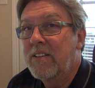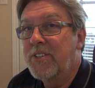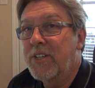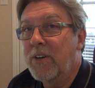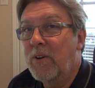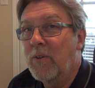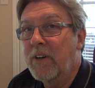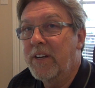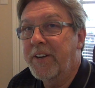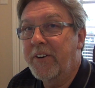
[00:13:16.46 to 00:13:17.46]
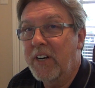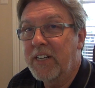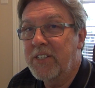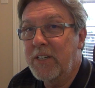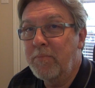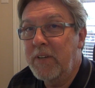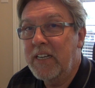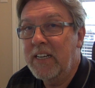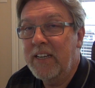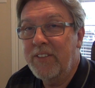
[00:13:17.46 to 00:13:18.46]
So, grazie
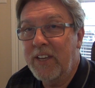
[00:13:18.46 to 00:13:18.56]
mille.